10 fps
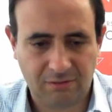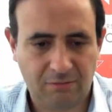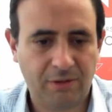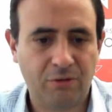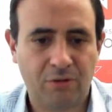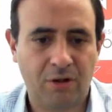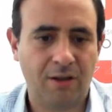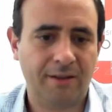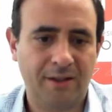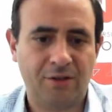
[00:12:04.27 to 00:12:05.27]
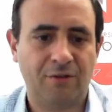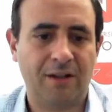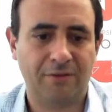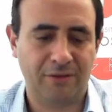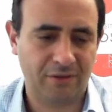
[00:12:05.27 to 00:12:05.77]
What you call it is
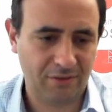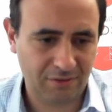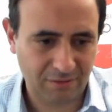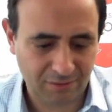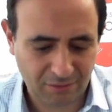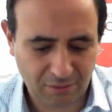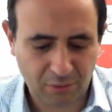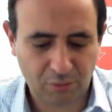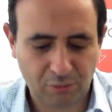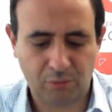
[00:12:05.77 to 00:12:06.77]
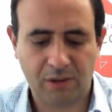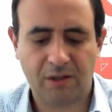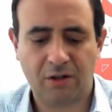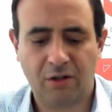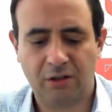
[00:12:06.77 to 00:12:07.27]
irrelevant. We
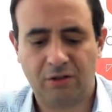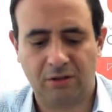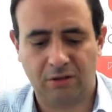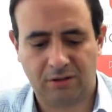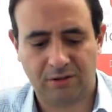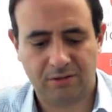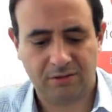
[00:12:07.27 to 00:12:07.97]
are going to look